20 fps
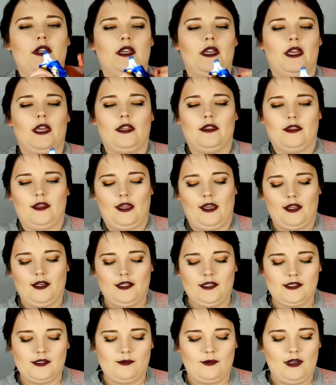And that
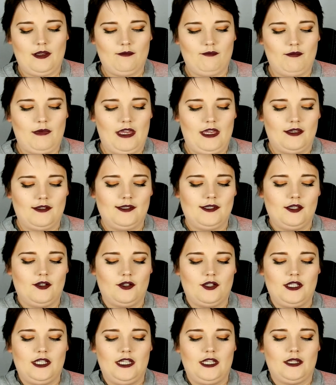is what makes your
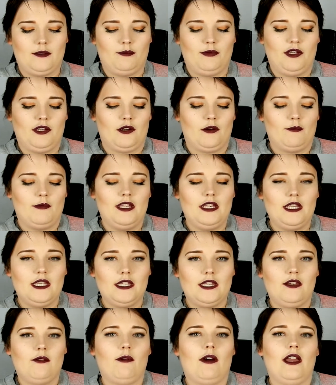teeth appear
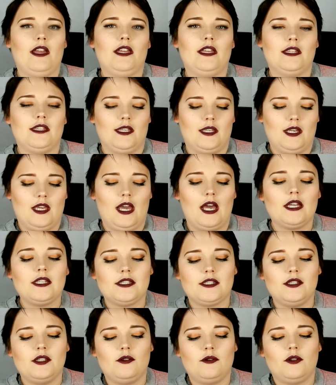immediately white. And then
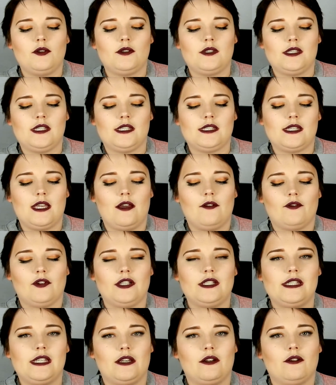as you use this every
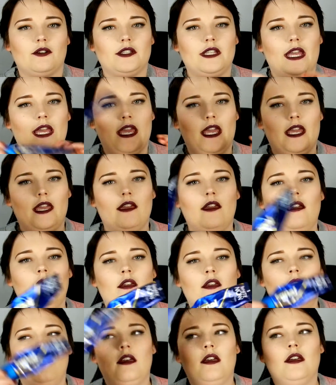single day,
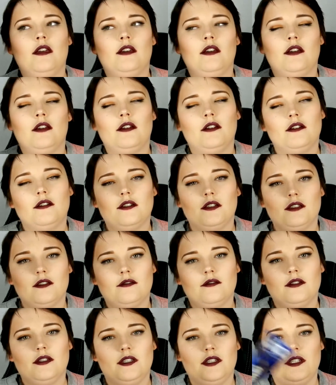
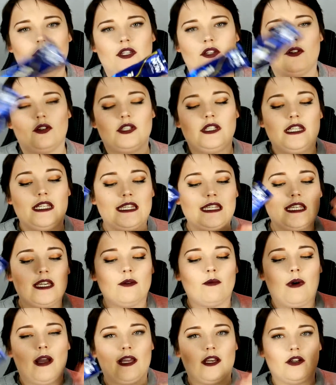your teeth
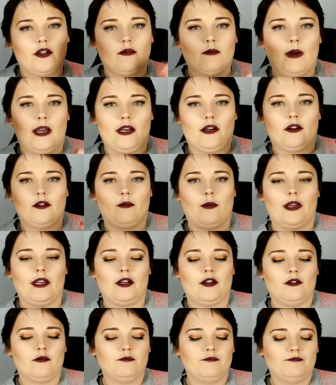get whiter and whiter and
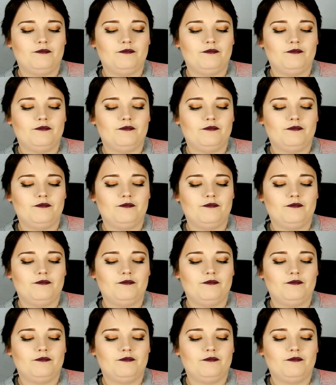whiter.